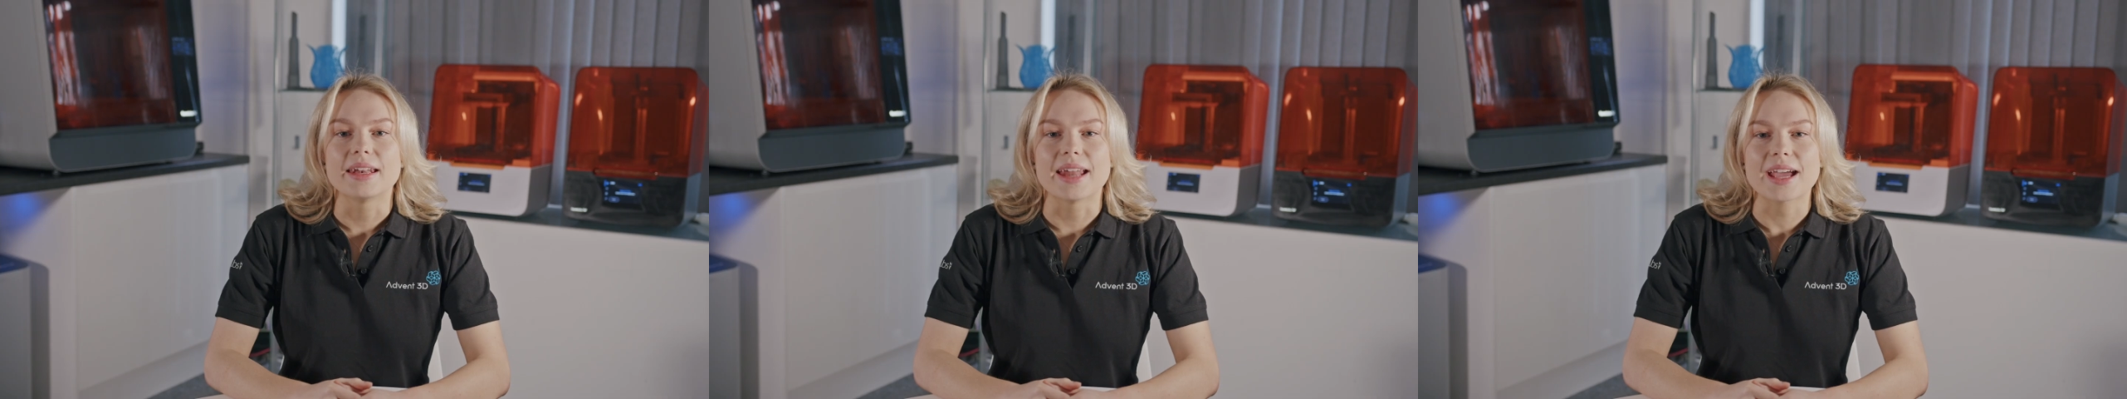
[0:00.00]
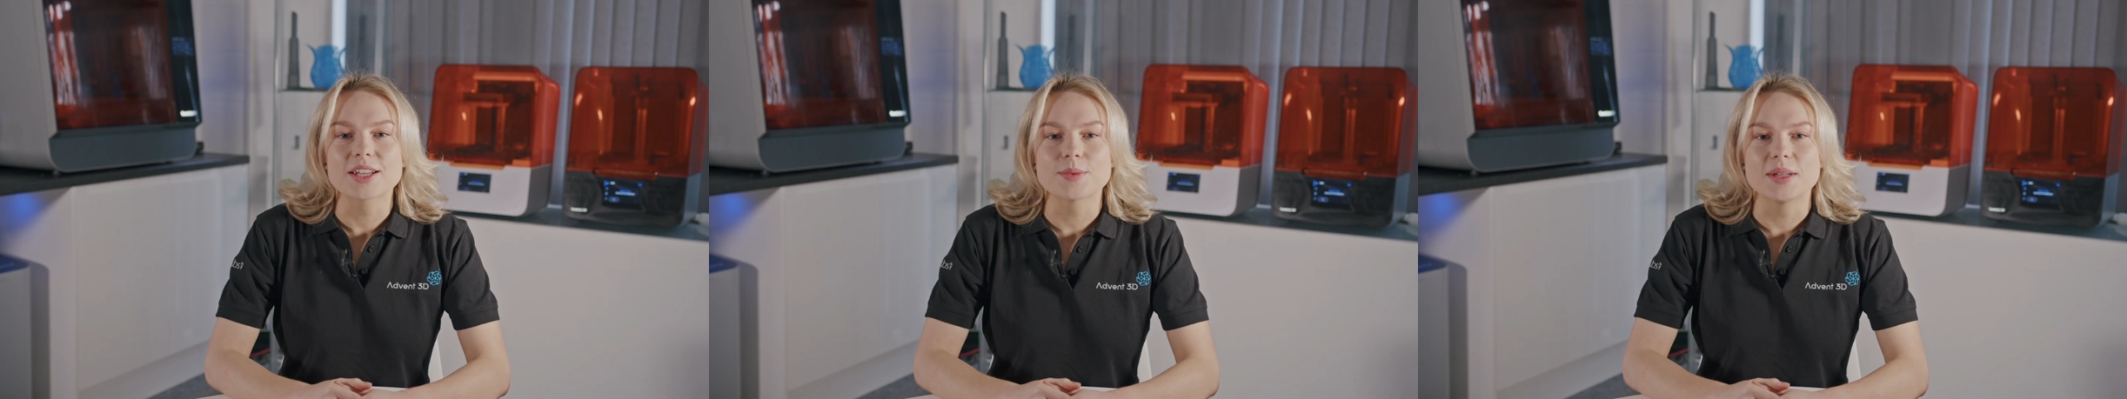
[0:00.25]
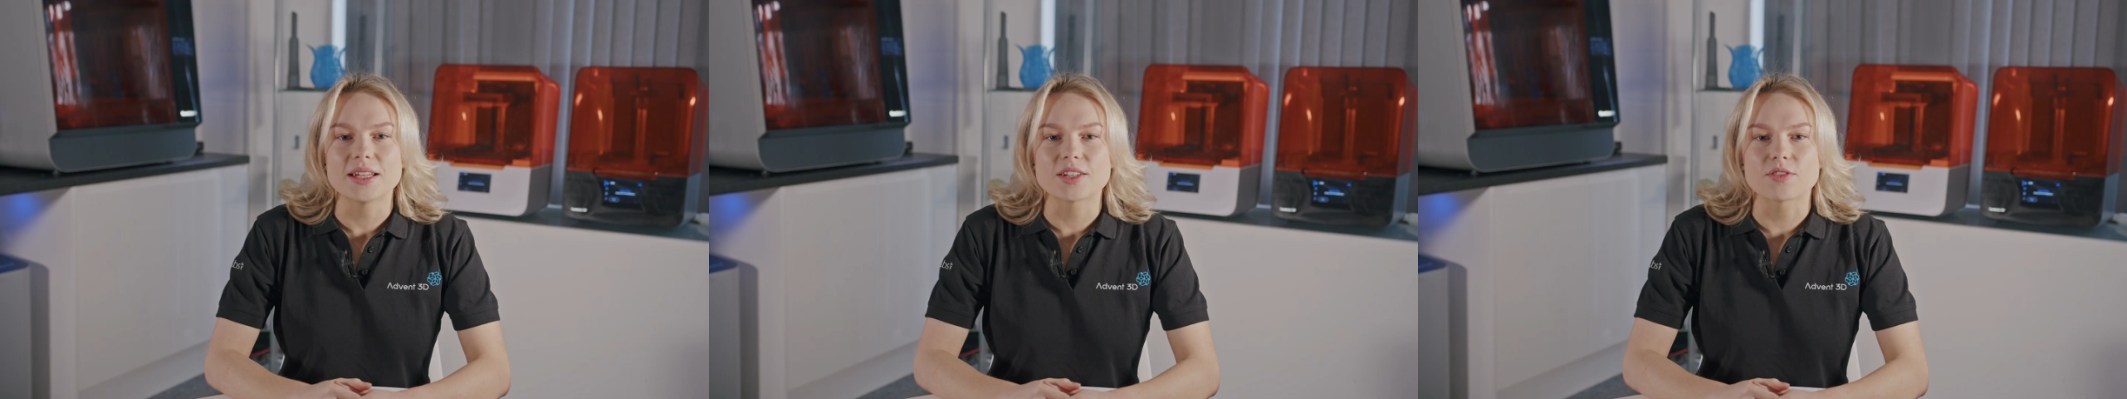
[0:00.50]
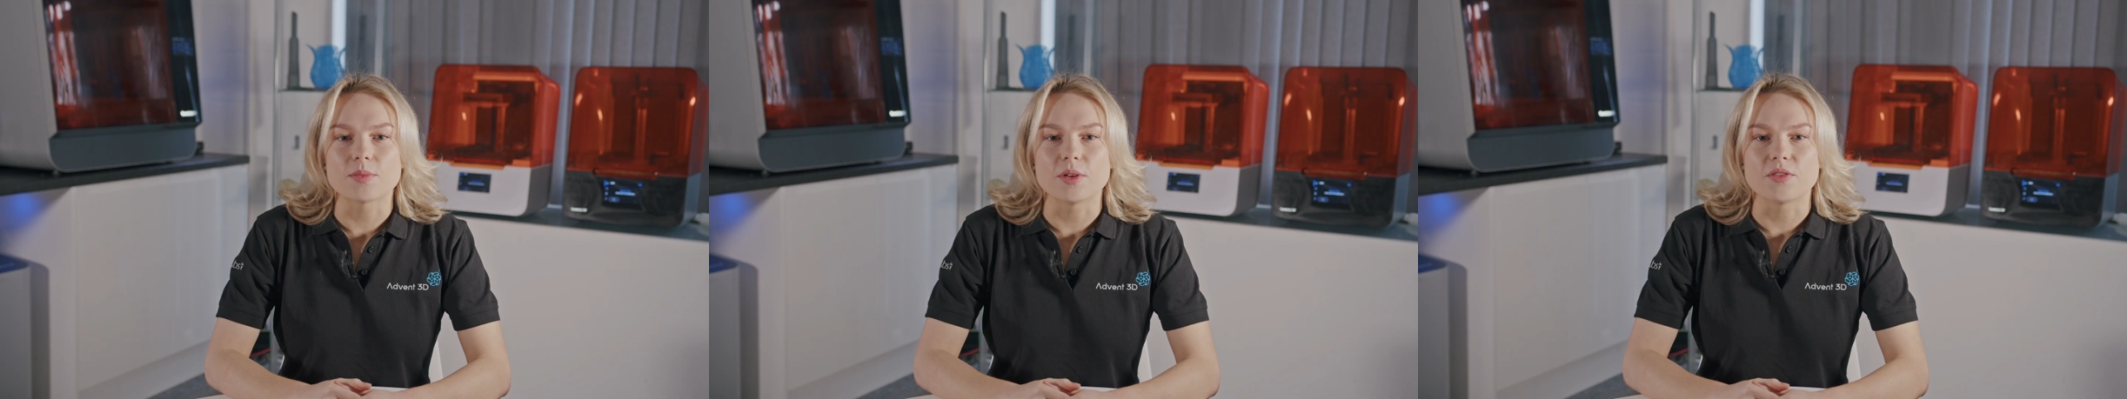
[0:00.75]
Next we need
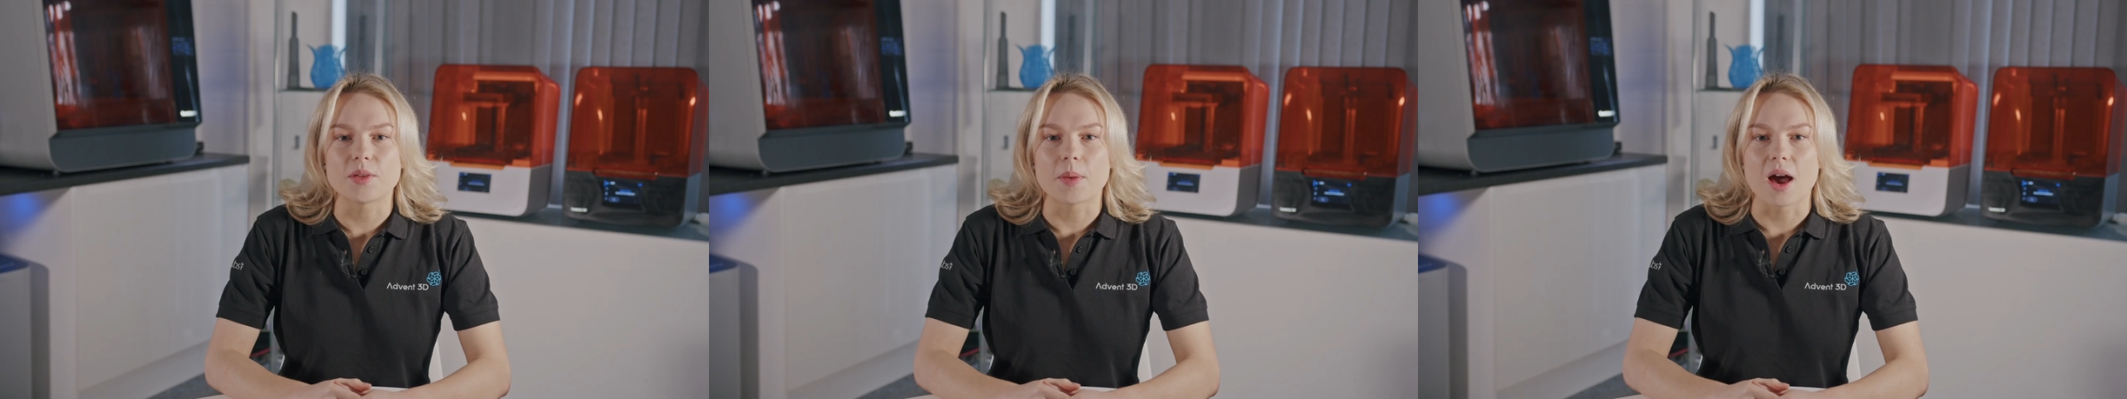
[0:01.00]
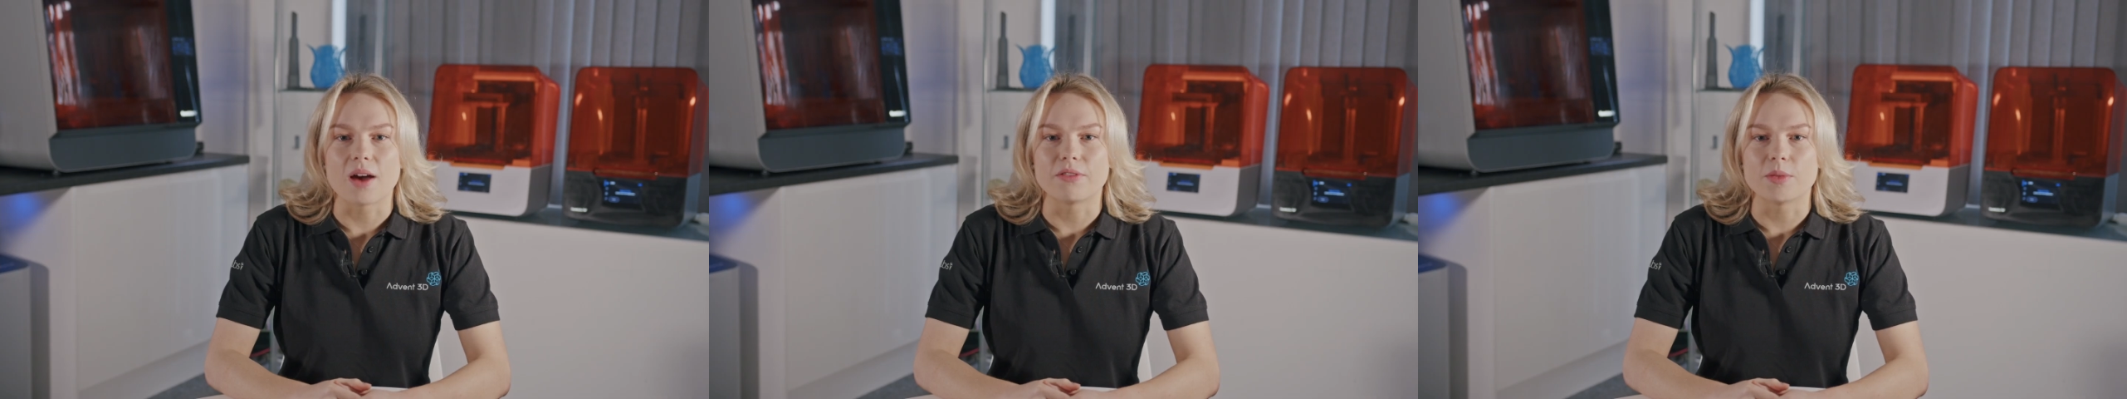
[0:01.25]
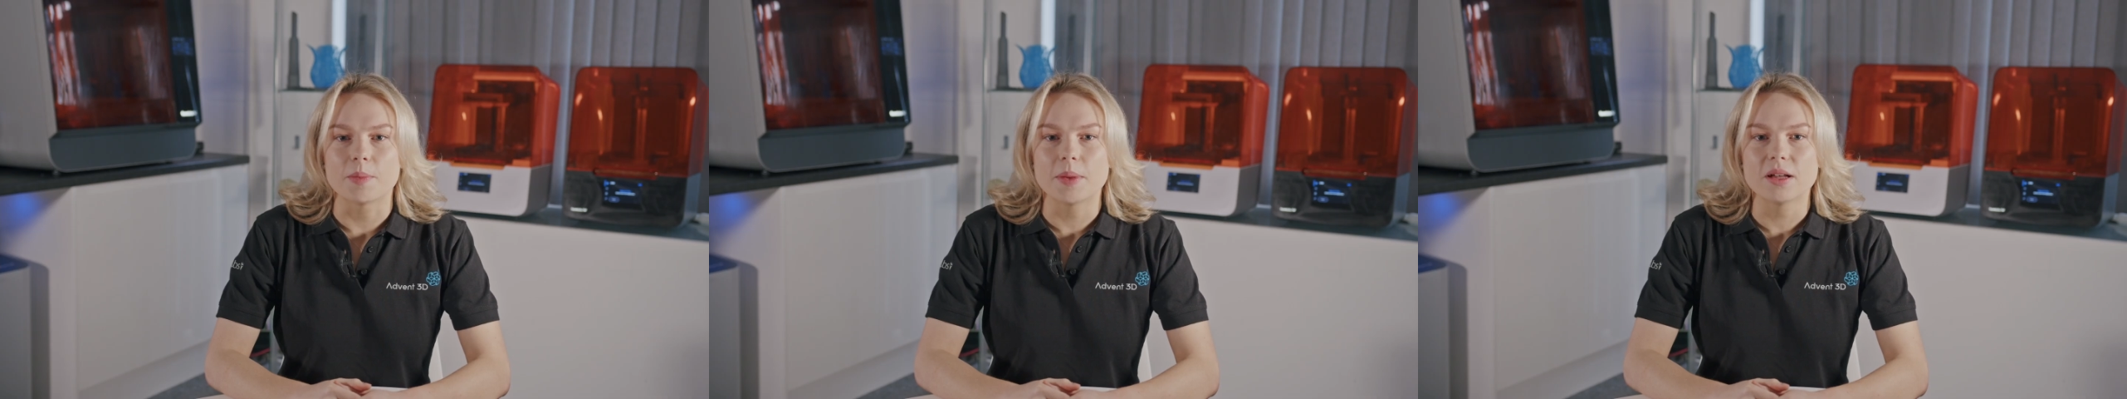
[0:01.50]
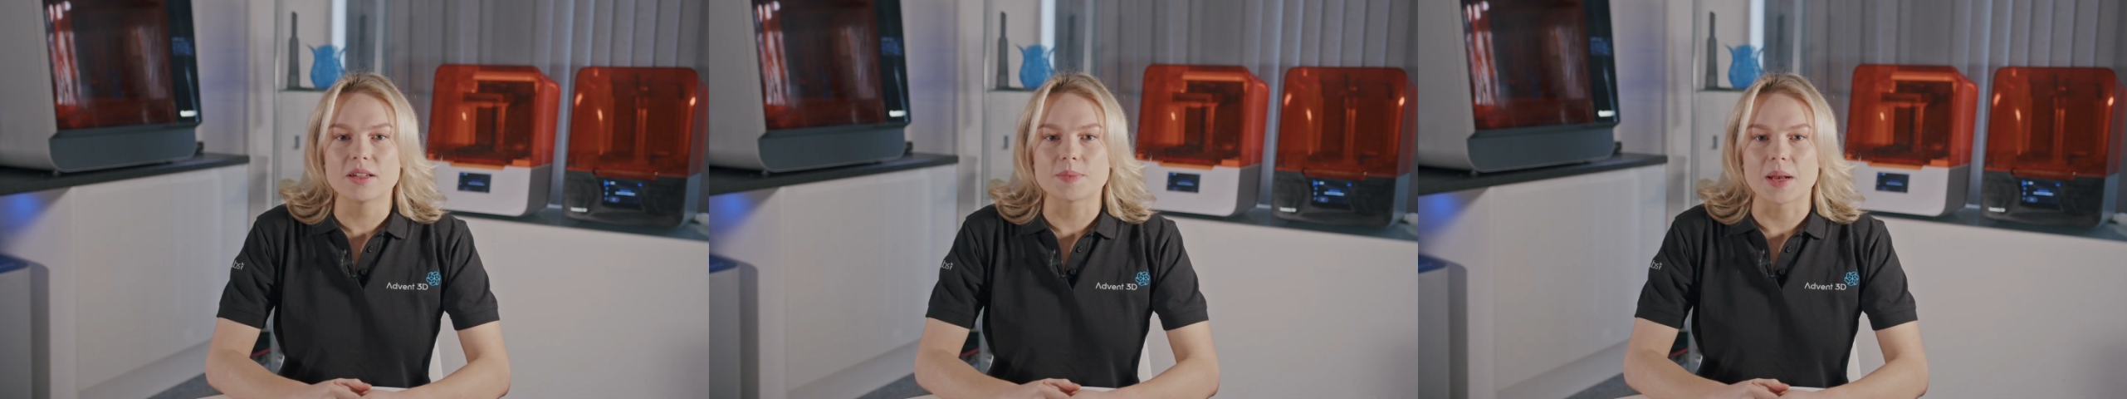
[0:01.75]
to remove the part from the
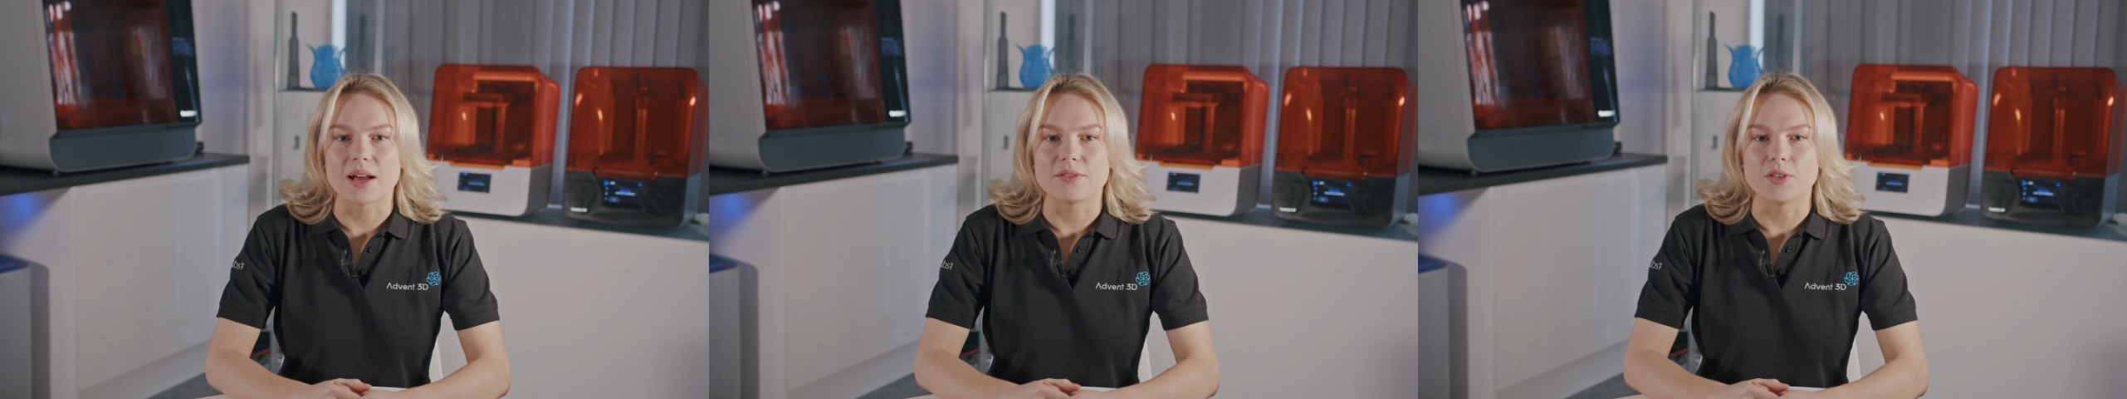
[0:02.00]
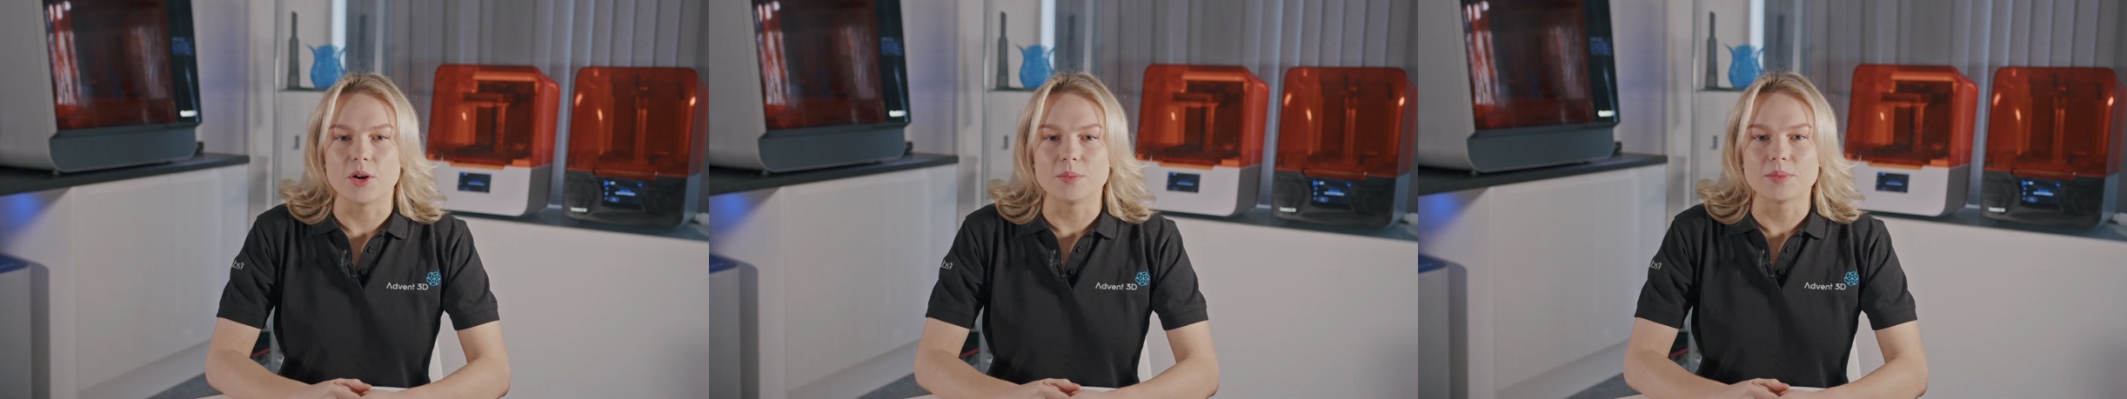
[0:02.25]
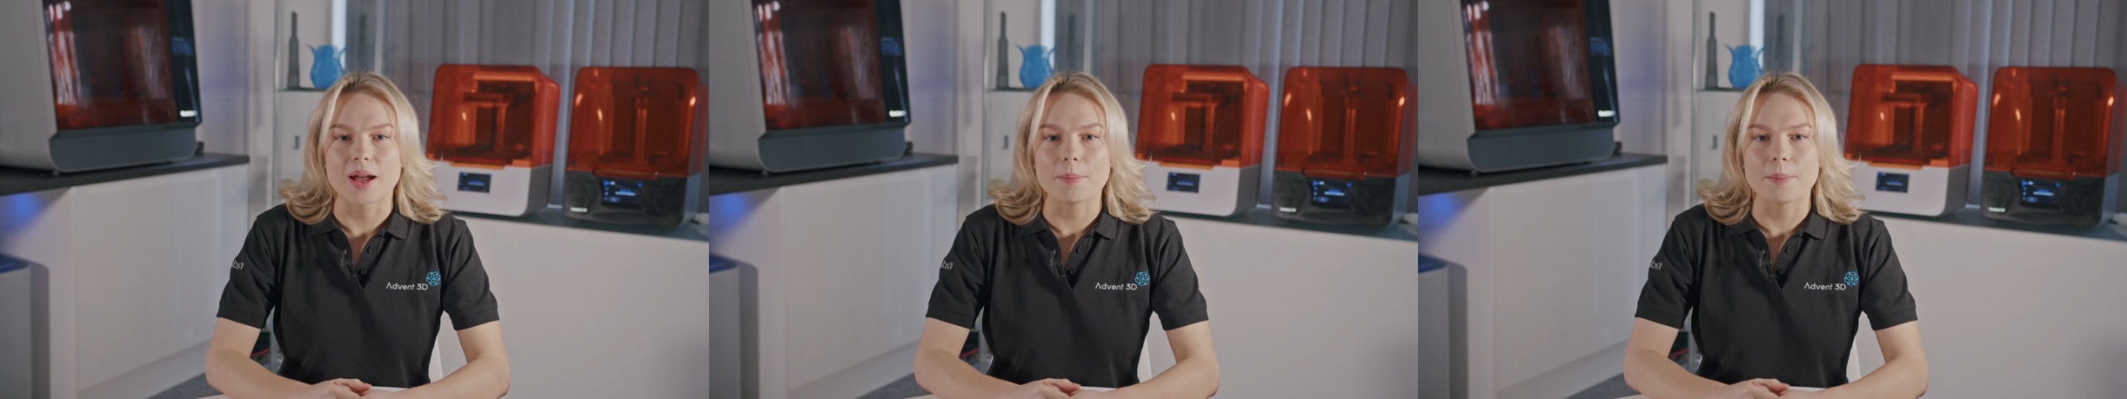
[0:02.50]
build platform